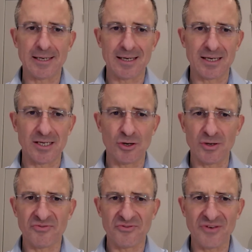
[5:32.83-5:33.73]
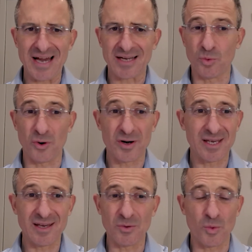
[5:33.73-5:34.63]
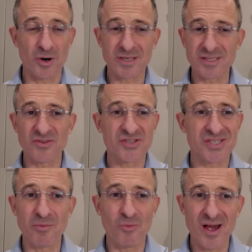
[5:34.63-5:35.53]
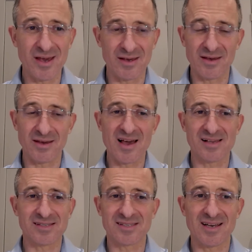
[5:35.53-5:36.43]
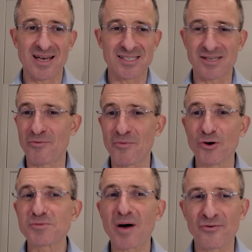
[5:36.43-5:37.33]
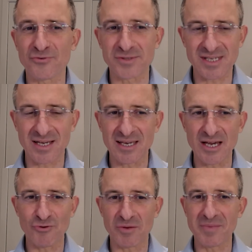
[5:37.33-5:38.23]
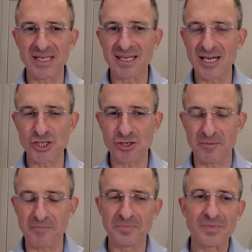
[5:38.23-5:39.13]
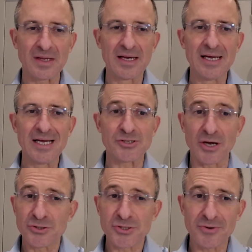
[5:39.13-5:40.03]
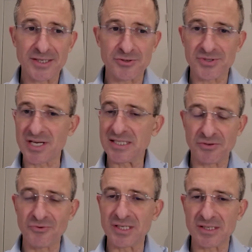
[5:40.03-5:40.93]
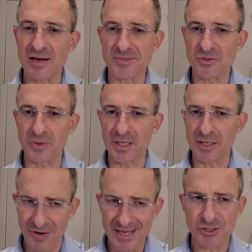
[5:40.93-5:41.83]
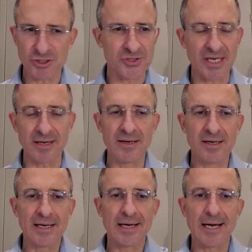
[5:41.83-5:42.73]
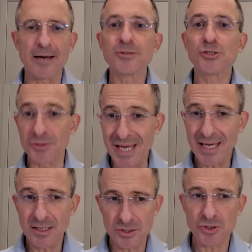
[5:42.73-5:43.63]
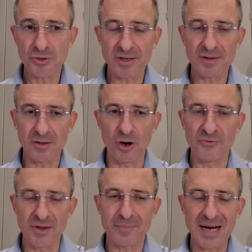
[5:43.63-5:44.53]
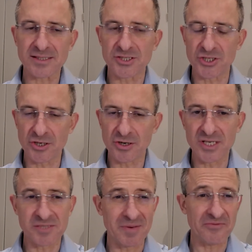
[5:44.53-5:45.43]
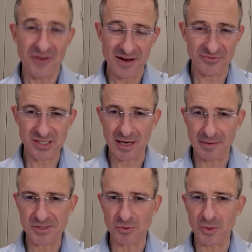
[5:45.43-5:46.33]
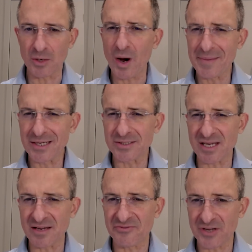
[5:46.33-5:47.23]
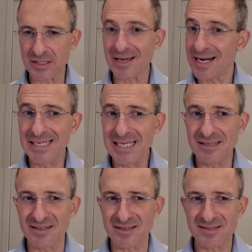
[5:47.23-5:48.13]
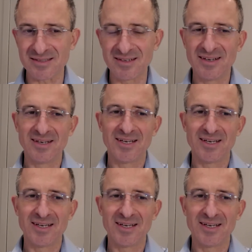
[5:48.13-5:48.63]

uh, you know, in fact, working works in the same way as, uh, as our most powerful psychiatric medication. So I used to exercise three times a week religiously. Uh, today, during over the past year, it's been five times a week. Why? Because I felt like I needed it.